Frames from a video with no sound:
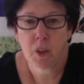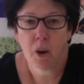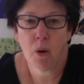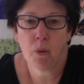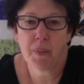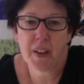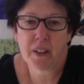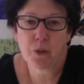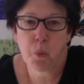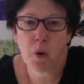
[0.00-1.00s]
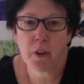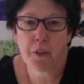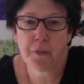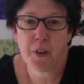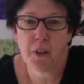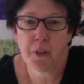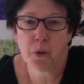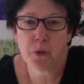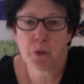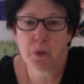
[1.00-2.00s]
Oh, that's wonderful.
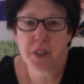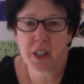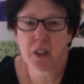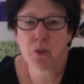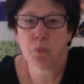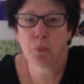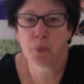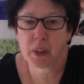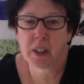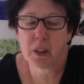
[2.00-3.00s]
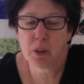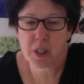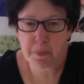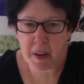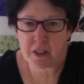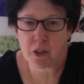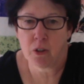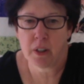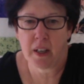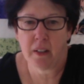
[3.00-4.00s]
Those are 6 really special
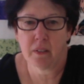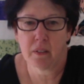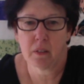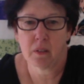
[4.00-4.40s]
days.